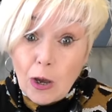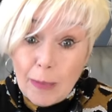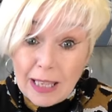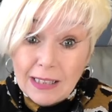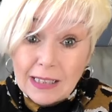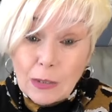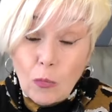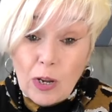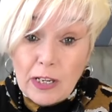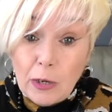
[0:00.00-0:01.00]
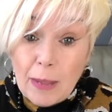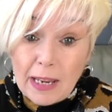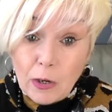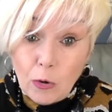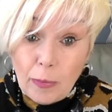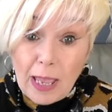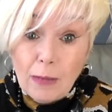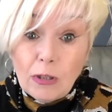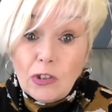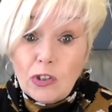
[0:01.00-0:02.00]
comments when you make your
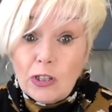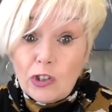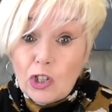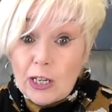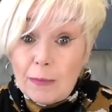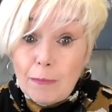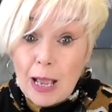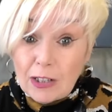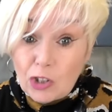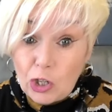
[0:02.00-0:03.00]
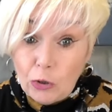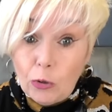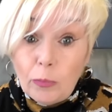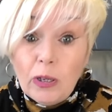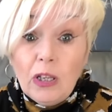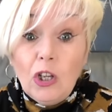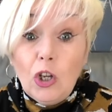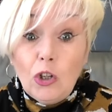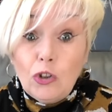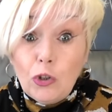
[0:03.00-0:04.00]
payment so that you can match it up
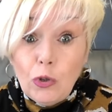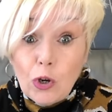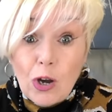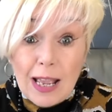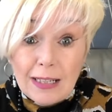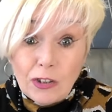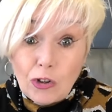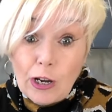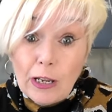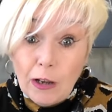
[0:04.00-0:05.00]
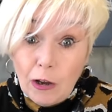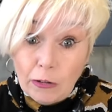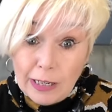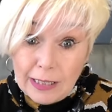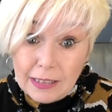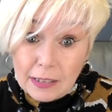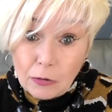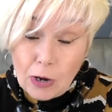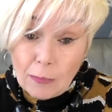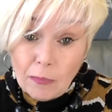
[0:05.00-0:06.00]
to your entry on
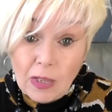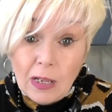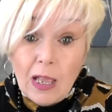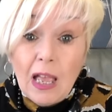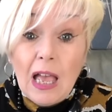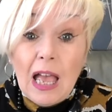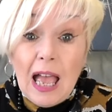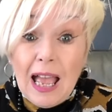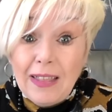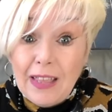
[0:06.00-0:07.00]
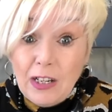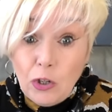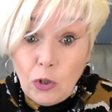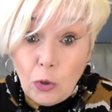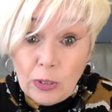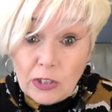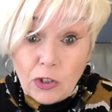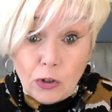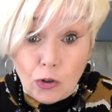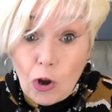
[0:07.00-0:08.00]
Instagram. And then you'll go
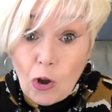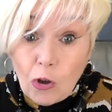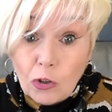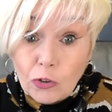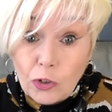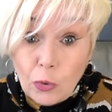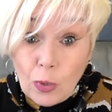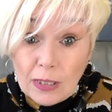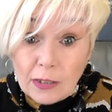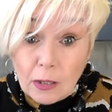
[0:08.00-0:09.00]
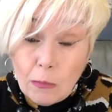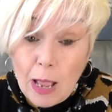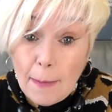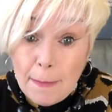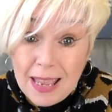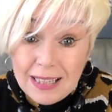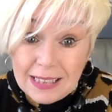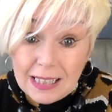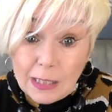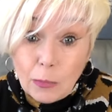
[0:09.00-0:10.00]
into the draw to win some
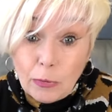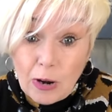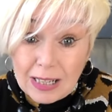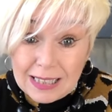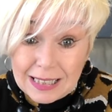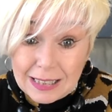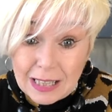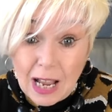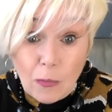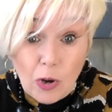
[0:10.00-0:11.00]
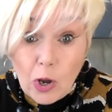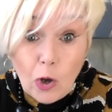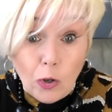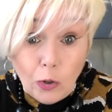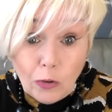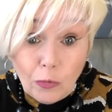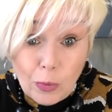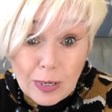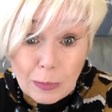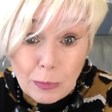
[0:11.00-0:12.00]
amazing prizes. And we all
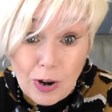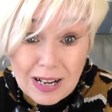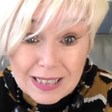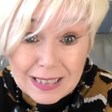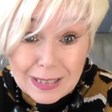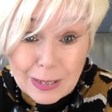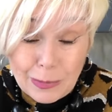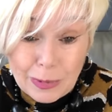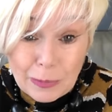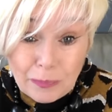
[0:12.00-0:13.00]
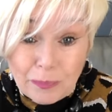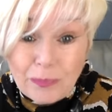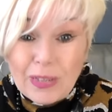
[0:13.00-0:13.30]
love winning prizes, don't we?